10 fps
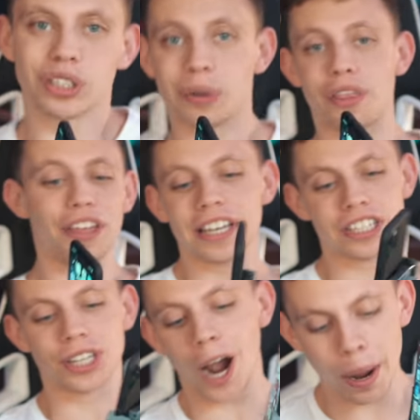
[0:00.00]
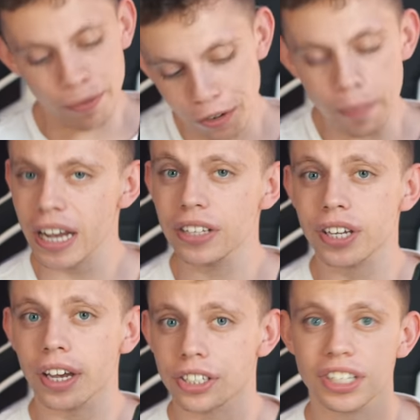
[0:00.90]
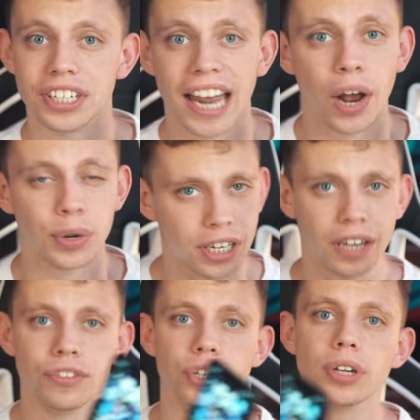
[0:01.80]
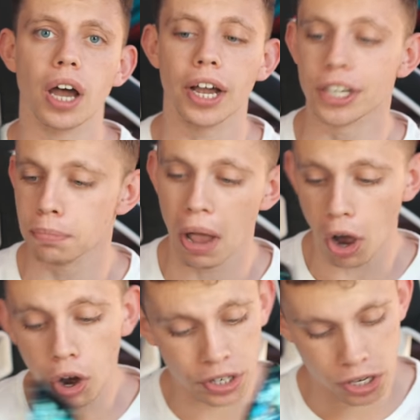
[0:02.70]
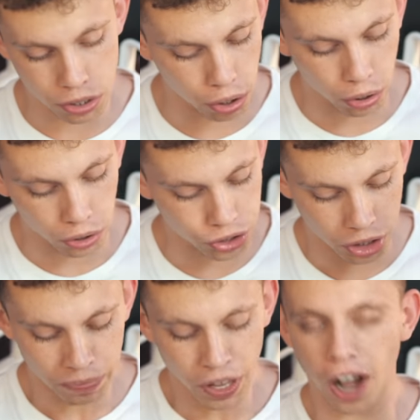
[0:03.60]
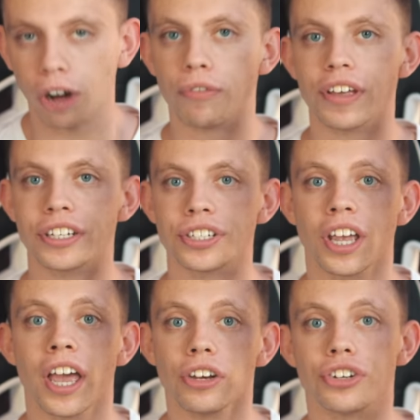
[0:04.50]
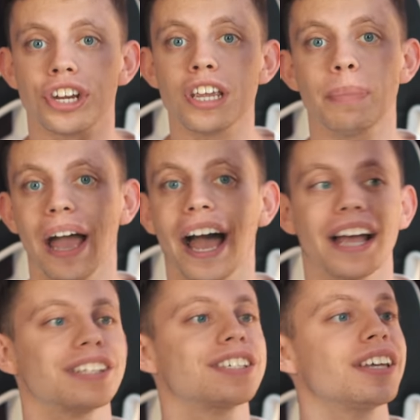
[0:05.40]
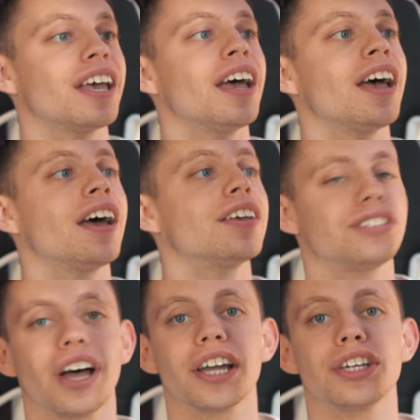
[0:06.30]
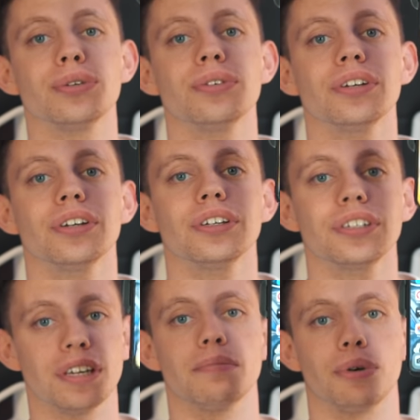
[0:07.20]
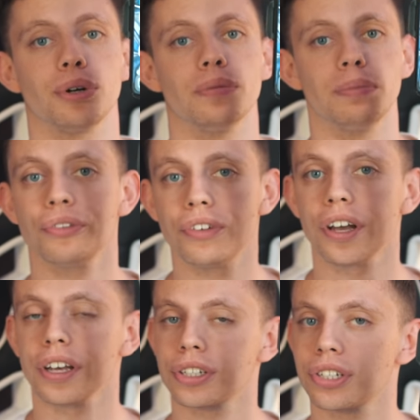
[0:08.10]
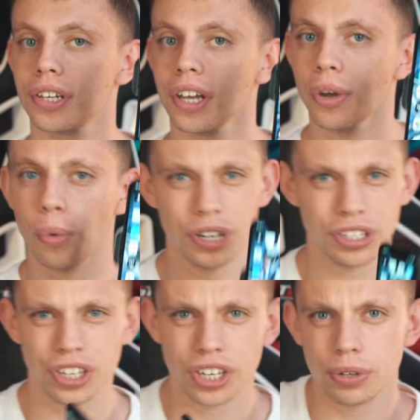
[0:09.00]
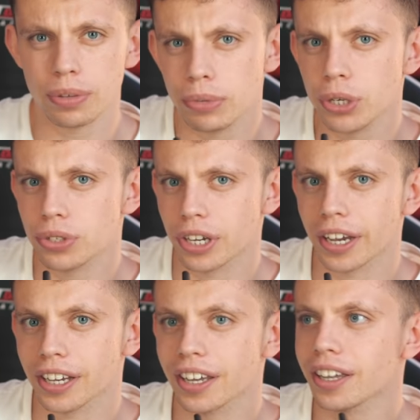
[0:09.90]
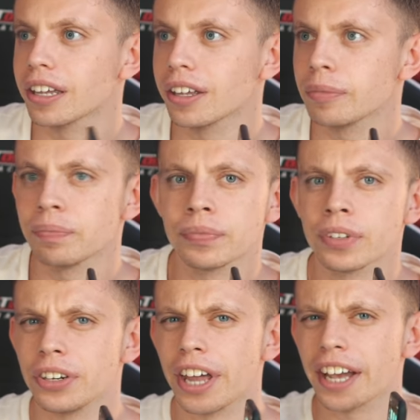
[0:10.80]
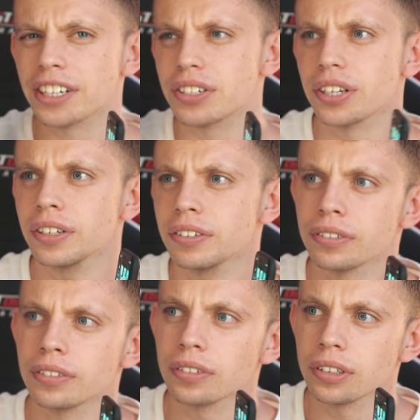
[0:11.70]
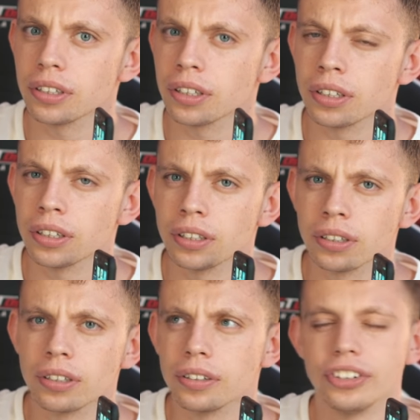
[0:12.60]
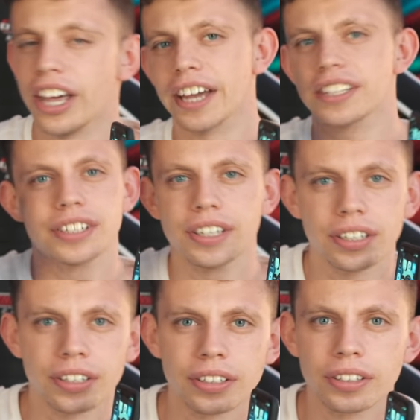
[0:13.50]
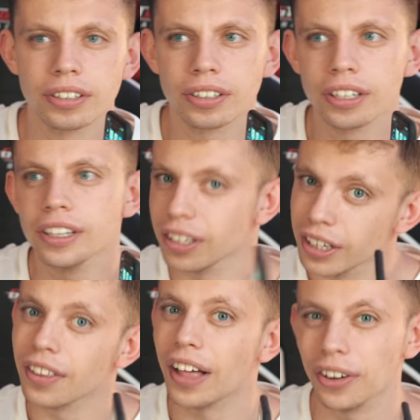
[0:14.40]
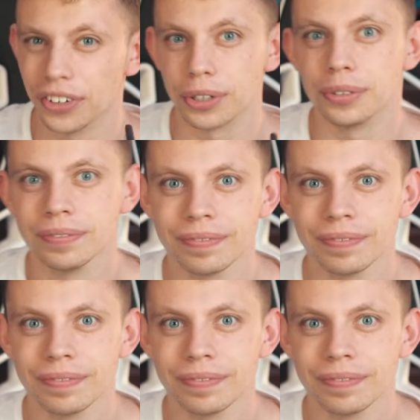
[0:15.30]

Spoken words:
so I think it's time for me to sit down and give you guys my honest thoughts of this cheap ass Zhiyun gimbal. But first, we need to cue the music. Next. Next. That'll do.